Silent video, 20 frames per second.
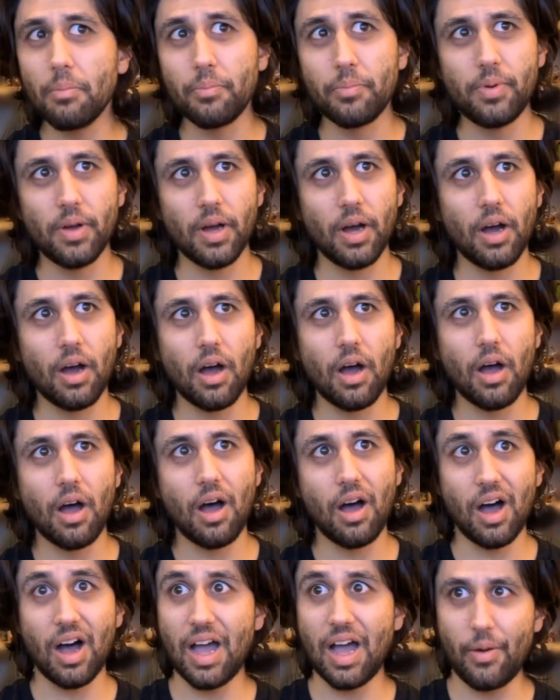but
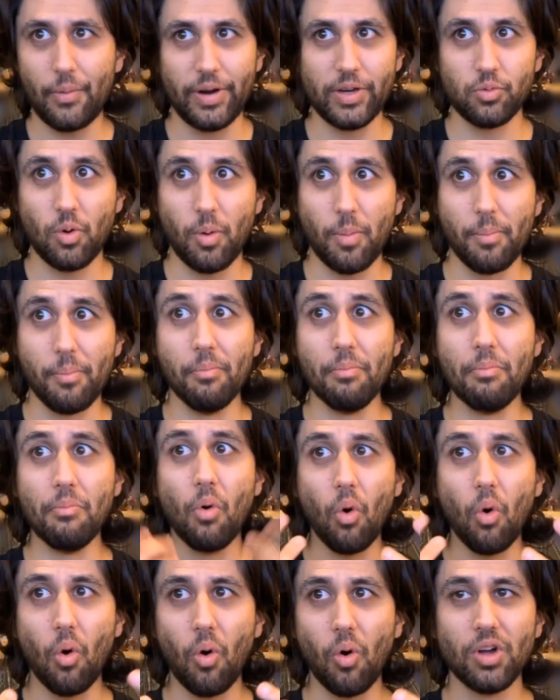I always want
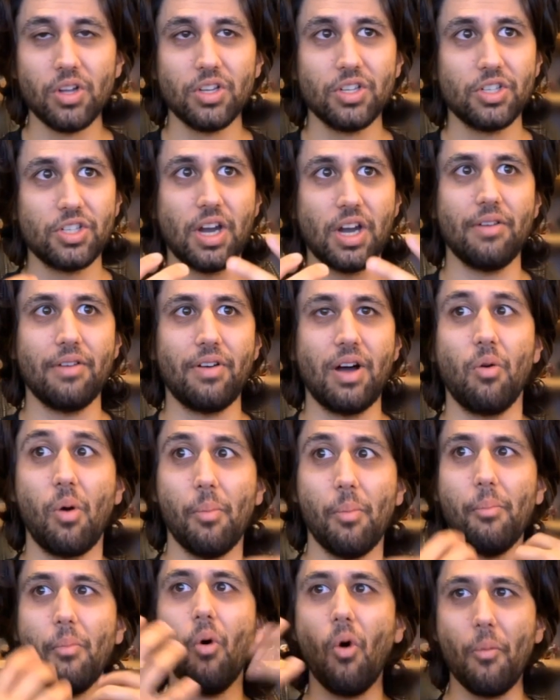more stuff. I
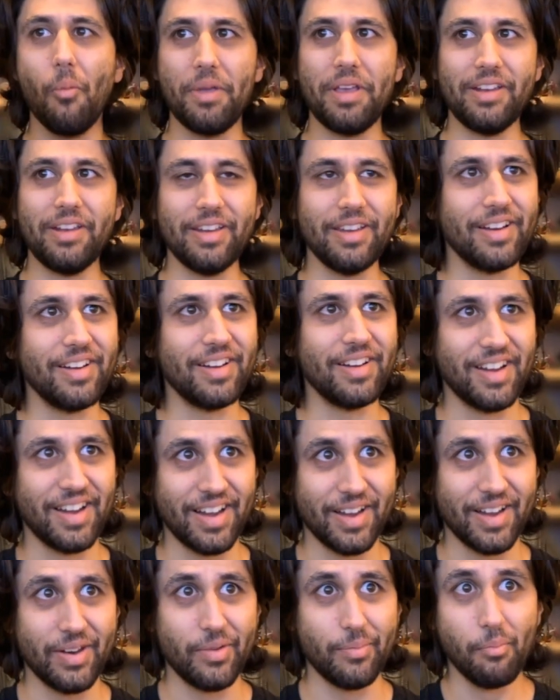want more media
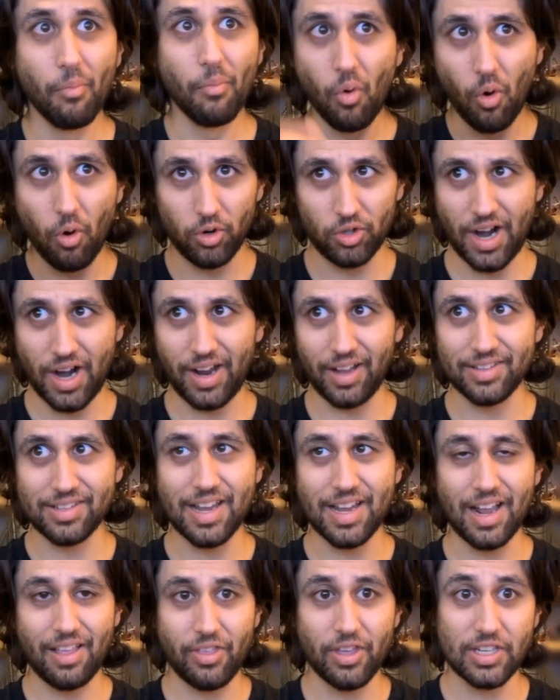and more dragons
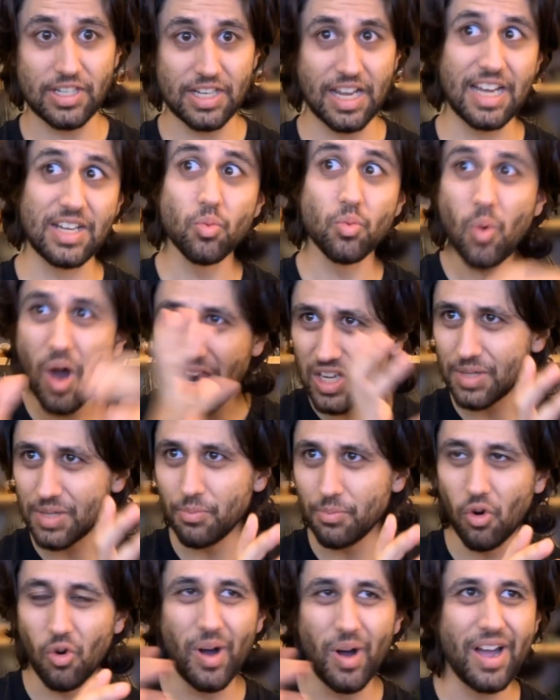like this, as well as
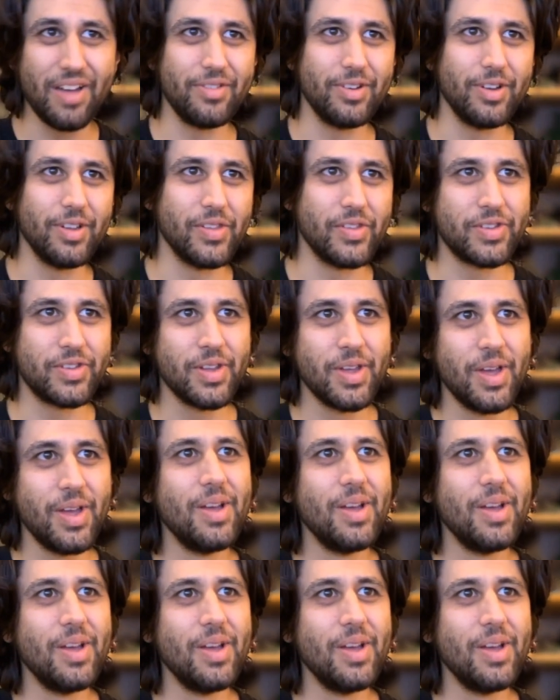more wyverns.